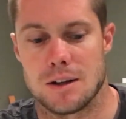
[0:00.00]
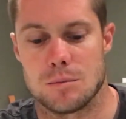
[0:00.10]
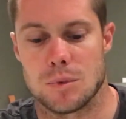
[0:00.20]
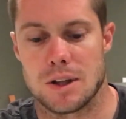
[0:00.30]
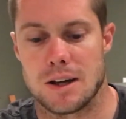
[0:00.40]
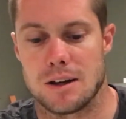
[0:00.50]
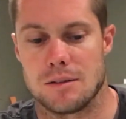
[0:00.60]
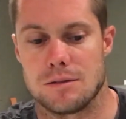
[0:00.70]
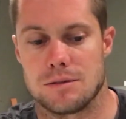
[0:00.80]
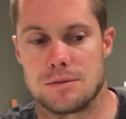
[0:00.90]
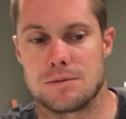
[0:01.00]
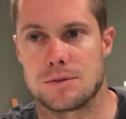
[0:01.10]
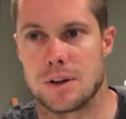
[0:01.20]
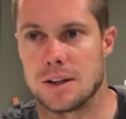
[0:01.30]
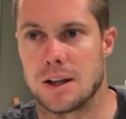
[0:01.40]
we'll have
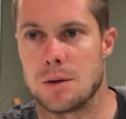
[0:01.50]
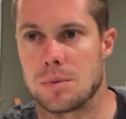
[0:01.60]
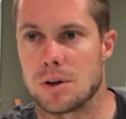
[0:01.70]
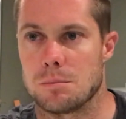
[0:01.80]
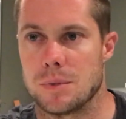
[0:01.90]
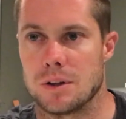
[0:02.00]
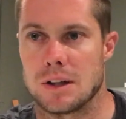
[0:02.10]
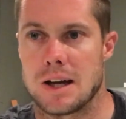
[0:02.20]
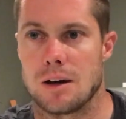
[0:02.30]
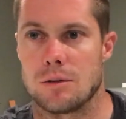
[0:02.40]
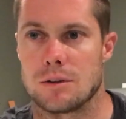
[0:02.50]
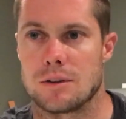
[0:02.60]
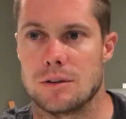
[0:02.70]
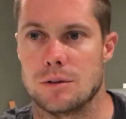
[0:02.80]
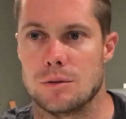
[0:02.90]
free labor to bill out
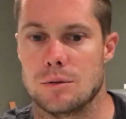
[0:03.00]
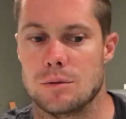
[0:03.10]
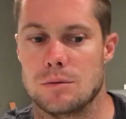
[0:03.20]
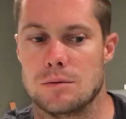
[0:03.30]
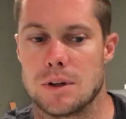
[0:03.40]
to